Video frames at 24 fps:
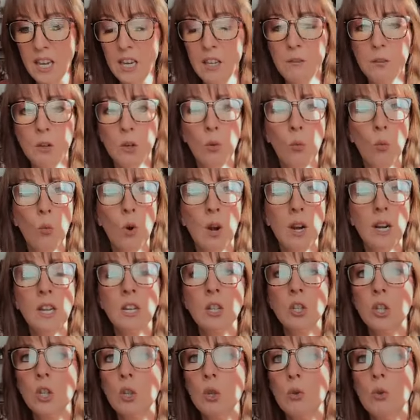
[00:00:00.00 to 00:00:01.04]
If you're
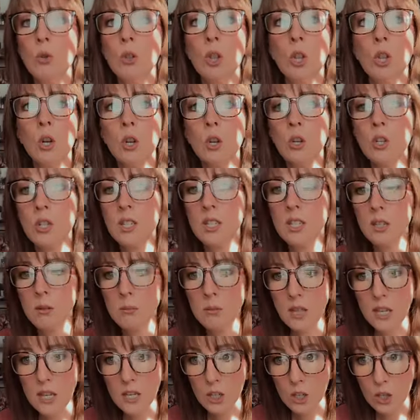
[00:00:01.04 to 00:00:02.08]
wanting to learn
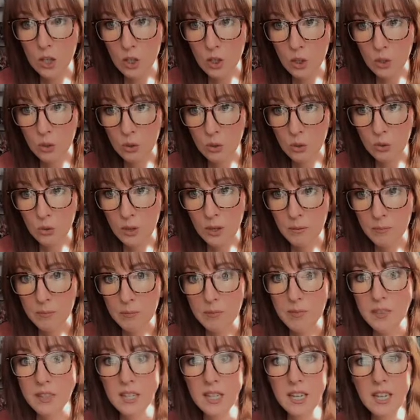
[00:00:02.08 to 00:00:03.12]
something new
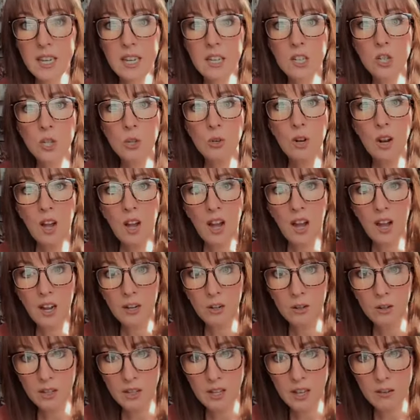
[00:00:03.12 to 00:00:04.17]
to get you to
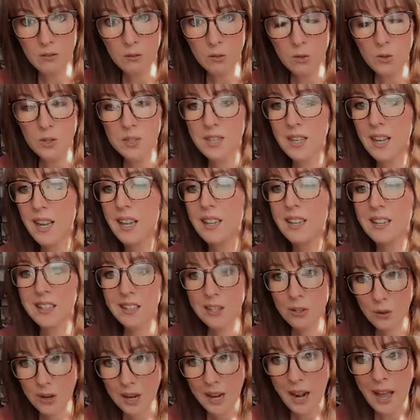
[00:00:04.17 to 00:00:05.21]
higher levels,
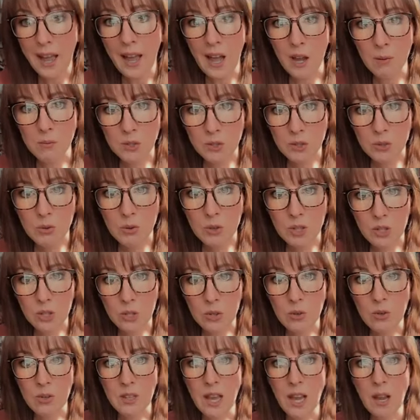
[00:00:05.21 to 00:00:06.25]
you can absolutely
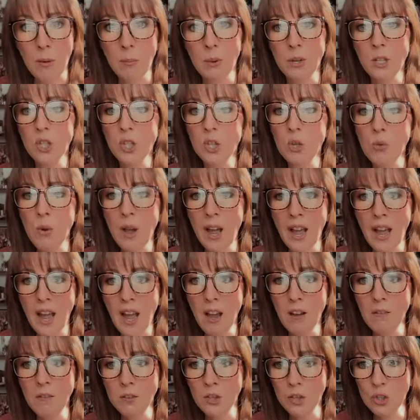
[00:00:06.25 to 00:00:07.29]
do that, but you
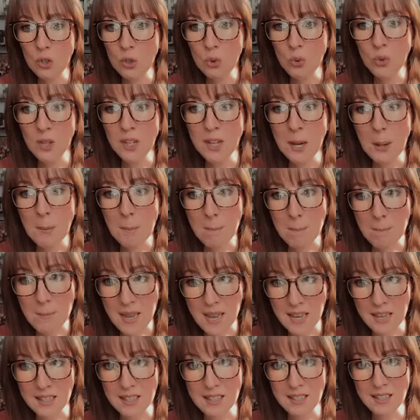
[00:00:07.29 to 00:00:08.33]
have to
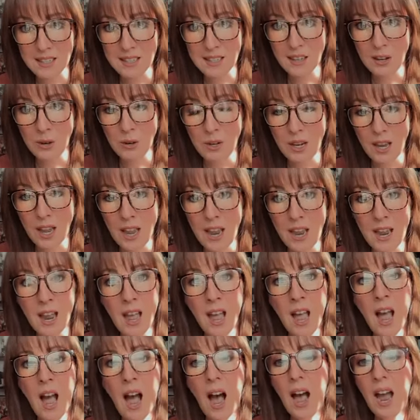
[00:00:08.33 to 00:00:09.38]
commit,
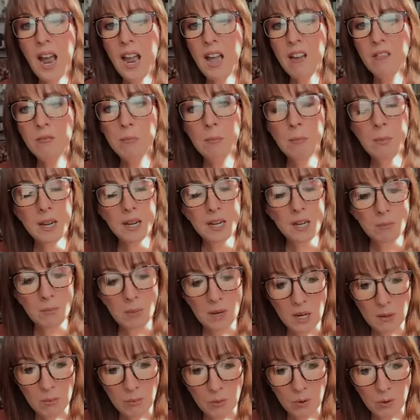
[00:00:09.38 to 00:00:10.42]
okay? I have many
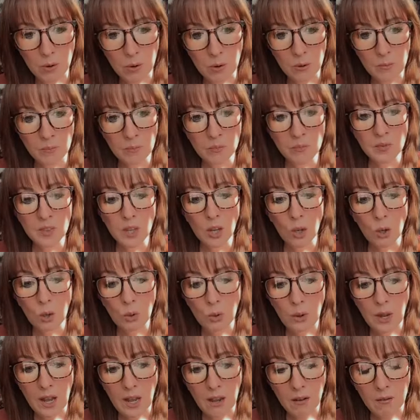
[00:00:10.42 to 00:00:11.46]
people
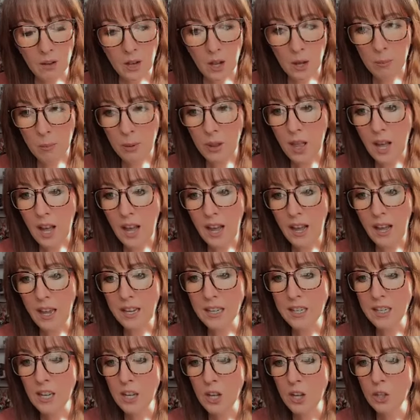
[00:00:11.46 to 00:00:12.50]
who have
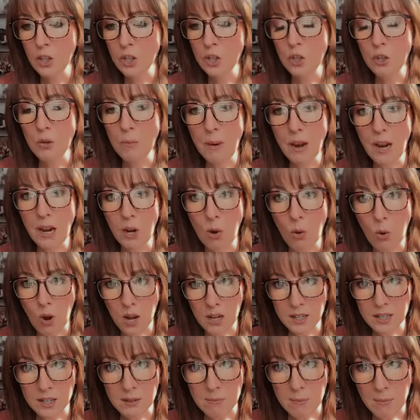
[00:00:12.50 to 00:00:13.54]
applied to my
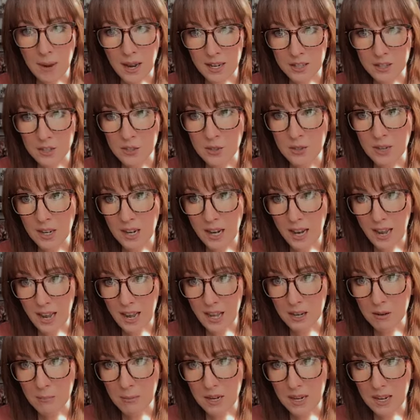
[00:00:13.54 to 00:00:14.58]
Quantum Master
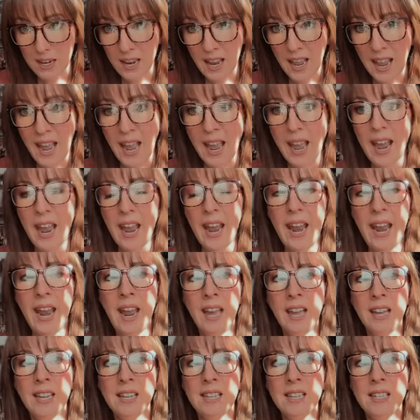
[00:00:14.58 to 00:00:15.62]
Academy
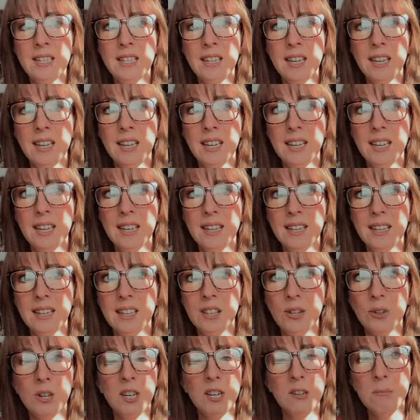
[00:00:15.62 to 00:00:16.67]
and
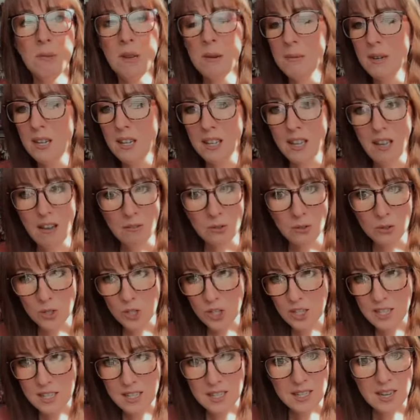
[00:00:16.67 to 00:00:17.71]
their commitment level
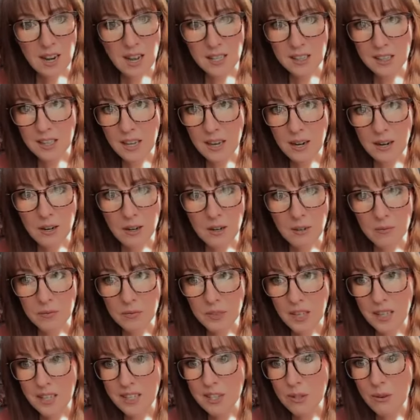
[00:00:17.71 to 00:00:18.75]
just is not there.
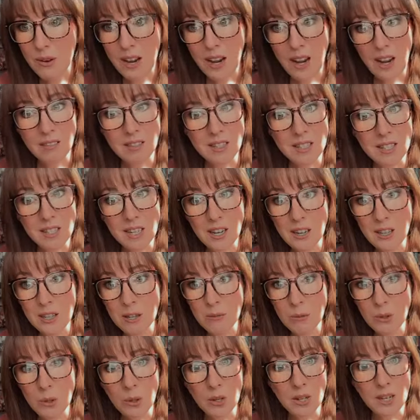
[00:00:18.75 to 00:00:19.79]
And so I have to tell
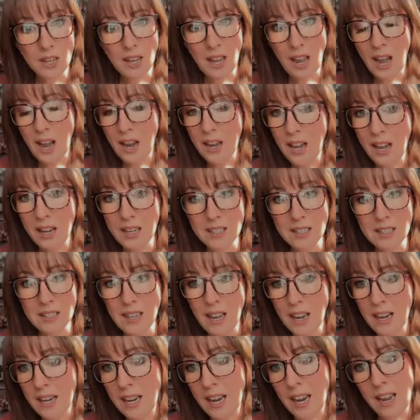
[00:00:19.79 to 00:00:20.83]
them, look, I,
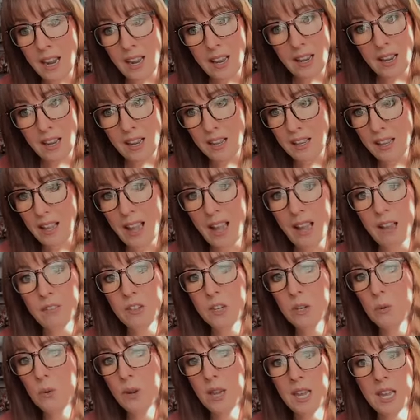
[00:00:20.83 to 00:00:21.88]
I, I can't
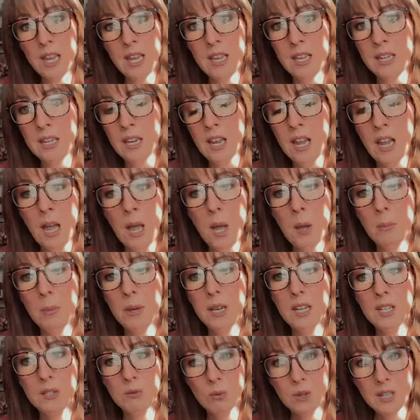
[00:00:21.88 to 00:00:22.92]
have you in
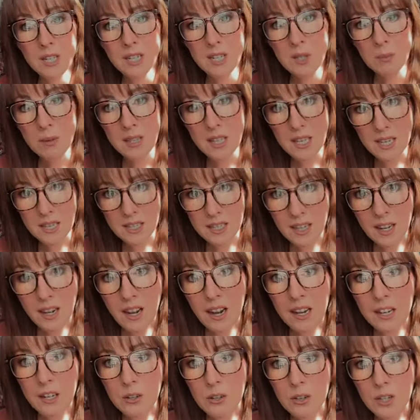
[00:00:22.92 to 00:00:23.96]
because we're going to spend the
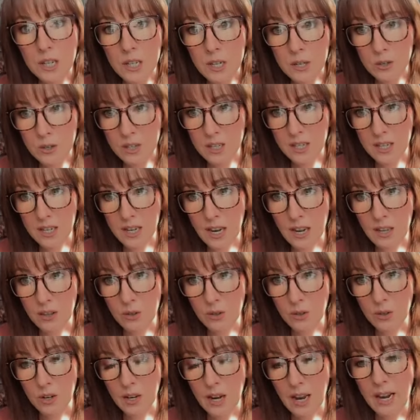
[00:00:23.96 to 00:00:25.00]
entire year
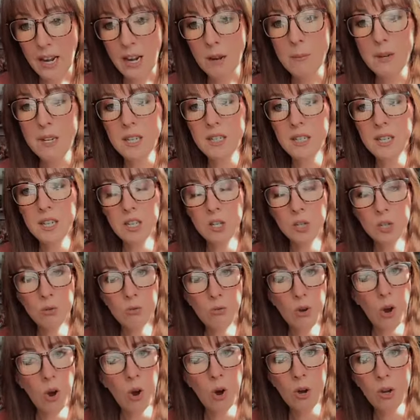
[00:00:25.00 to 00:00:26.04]
together and I'm going to teach
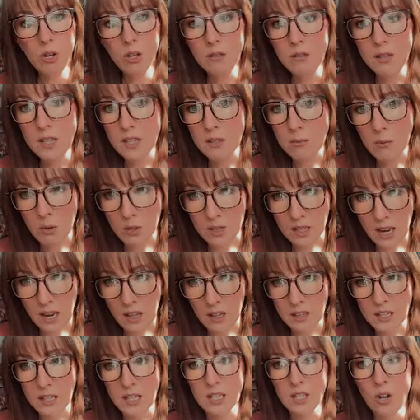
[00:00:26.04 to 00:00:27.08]
you all of these
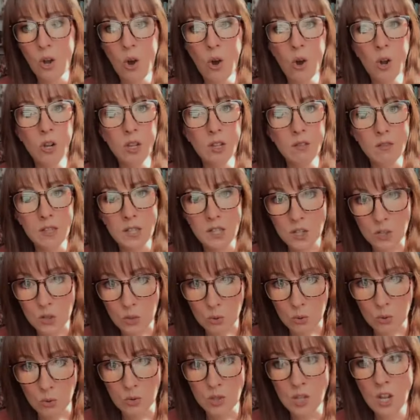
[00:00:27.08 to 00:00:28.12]
modalities, all of these
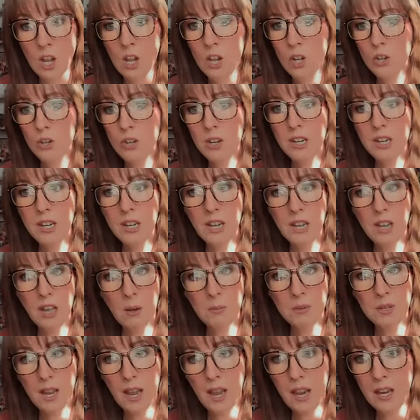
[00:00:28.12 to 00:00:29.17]
tools. You're going to
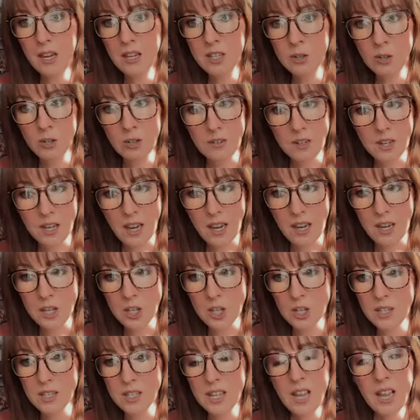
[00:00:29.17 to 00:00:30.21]
get up to eight
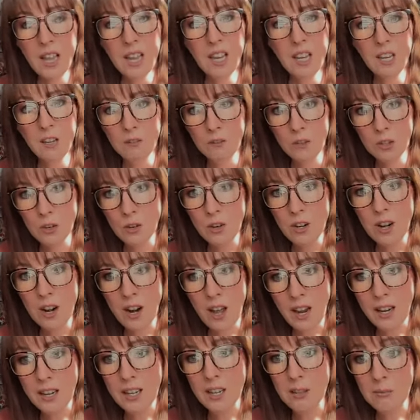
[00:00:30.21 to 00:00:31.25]
certifications. If you're
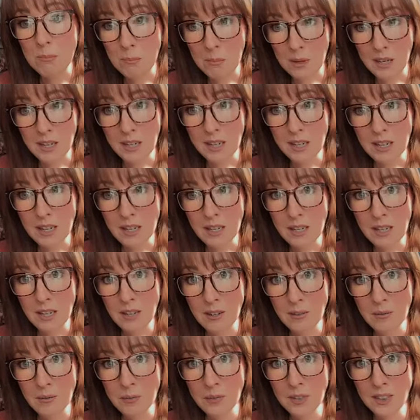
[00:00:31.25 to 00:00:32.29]
not committed,
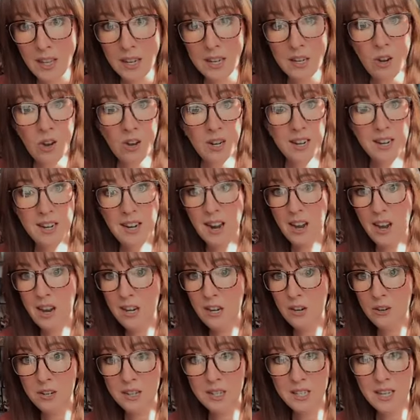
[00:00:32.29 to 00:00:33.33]
like on a
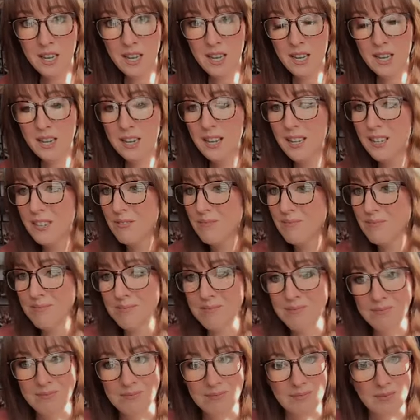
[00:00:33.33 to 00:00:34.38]
nine or a 10,
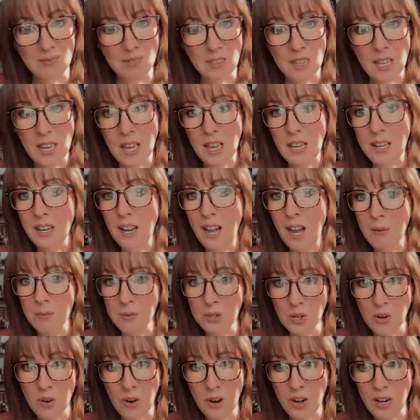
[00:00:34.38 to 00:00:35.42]
then
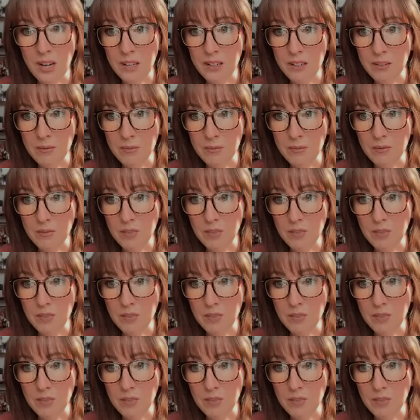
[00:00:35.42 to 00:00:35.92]
I'm sorry.